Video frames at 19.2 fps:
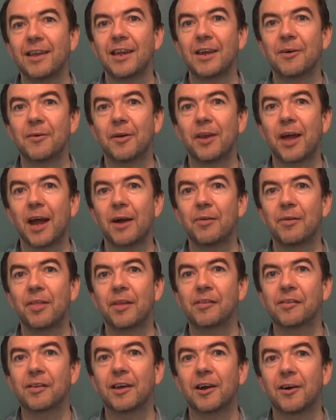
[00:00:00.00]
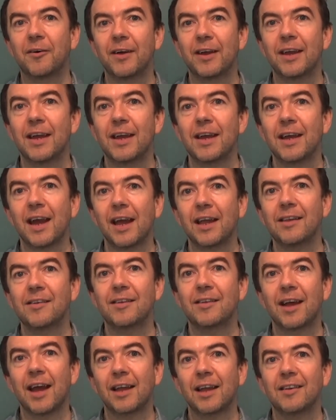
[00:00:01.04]
you on how things are going and
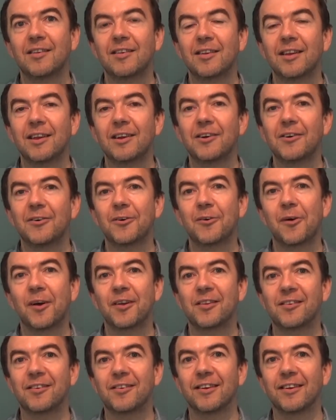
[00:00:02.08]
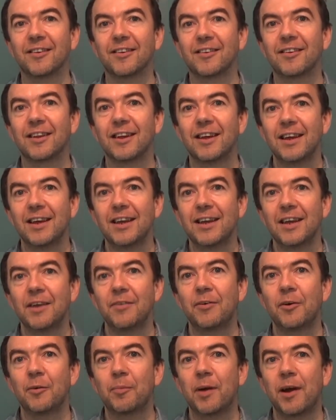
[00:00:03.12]
to answer your questions.
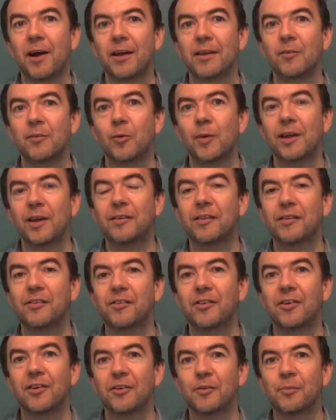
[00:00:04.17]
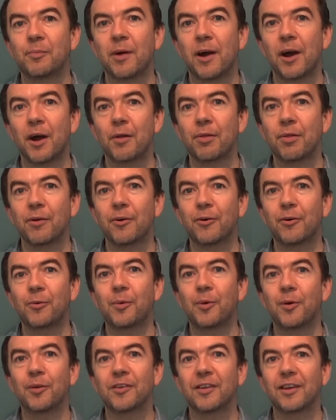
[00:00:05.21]
If you're part of Oasis Church Bath or
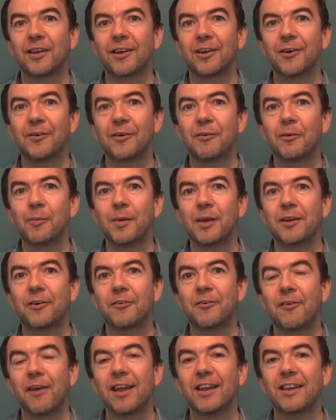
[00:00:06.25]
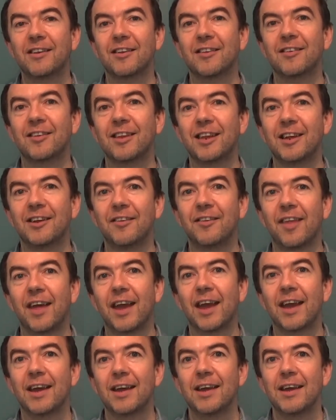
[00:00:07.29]
Waterloo, it would be great to see you
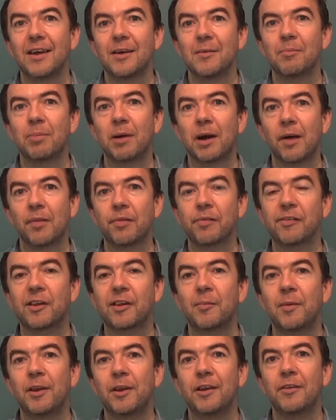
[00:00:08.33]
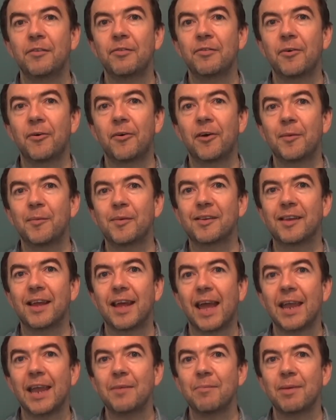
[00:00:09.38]
there. Bath's community forum is at
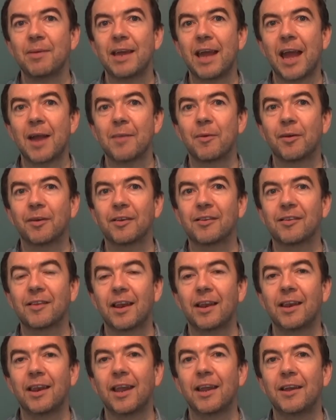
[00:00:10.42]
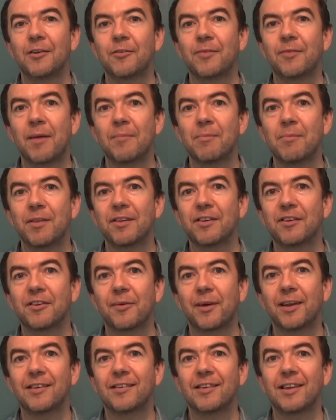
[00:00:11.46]
8 p.m. on Sunday, November the
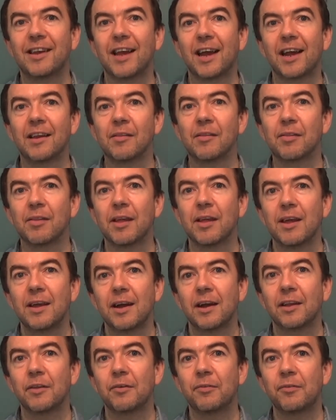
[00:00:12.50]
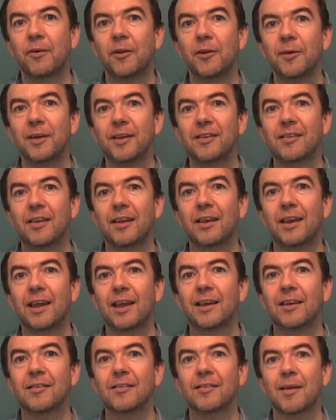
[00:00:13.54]
29th. And the following
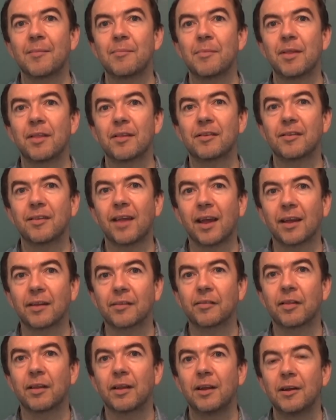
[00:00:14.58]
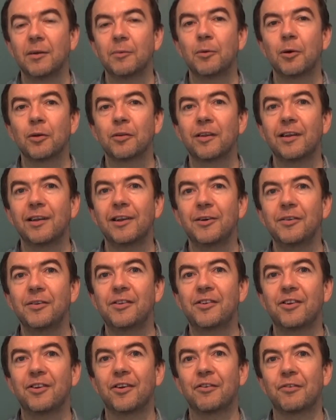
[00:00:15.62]
Sunday, December the 6th,
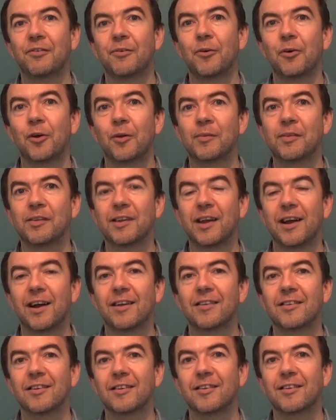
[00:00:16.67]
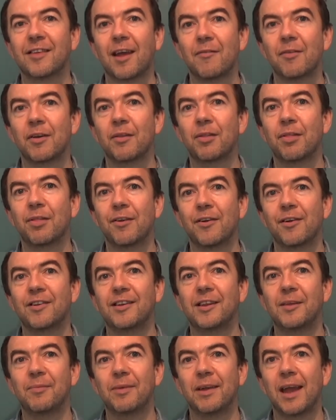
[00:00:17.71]
Waterloo's church forum starts at
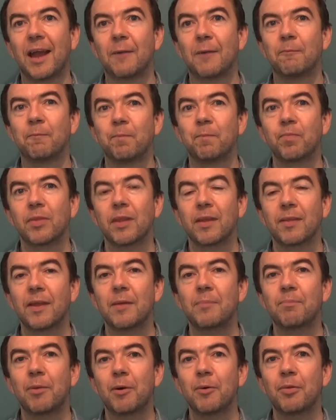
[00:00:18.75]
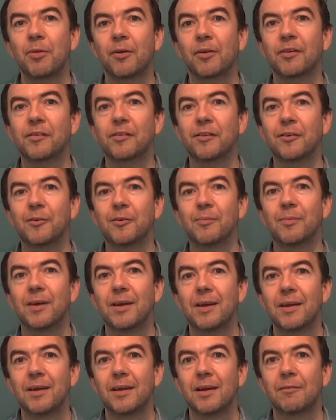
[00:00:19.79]
7:30 p.m. They're both on Zoom,
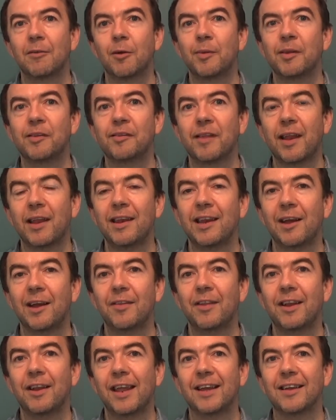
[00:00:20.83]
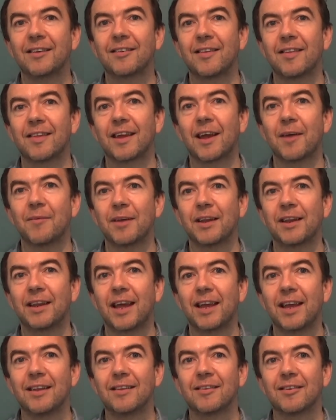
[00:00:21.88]
and we'll be sending out the links in the coming
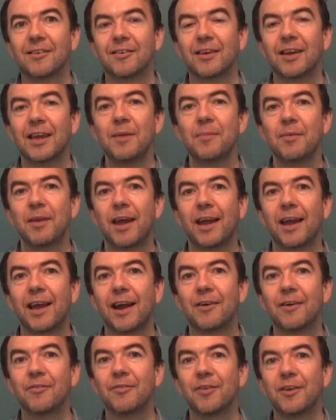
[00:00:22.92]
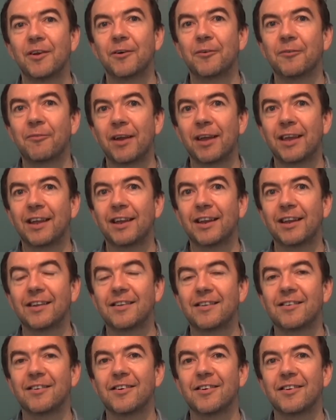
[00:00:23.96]
days, so keep an eye out for your regular
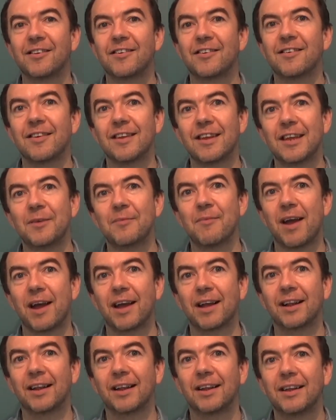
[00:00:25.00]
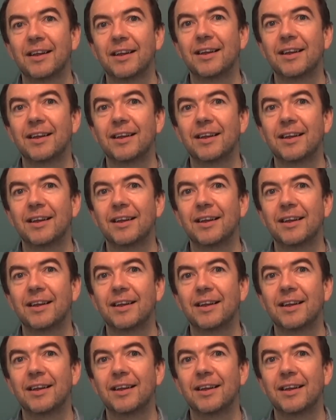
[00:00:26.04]
church email.